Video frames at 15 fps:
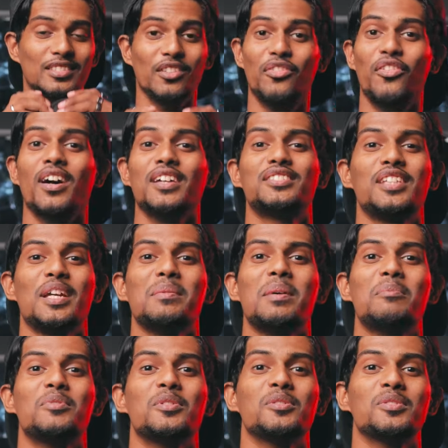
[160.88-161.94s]
The first time
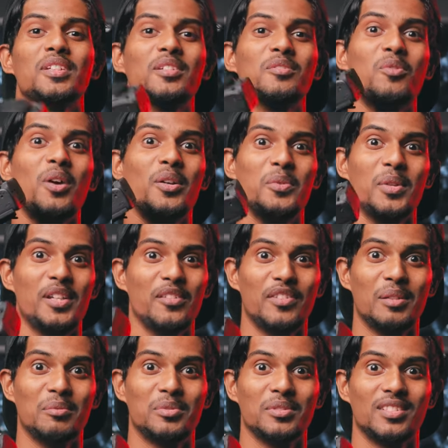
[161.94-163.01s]
I'm using 120
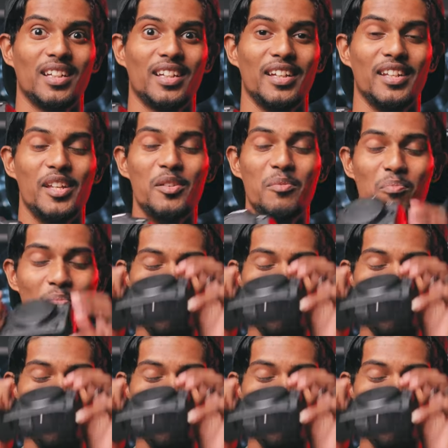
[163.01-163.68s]
frames per second, it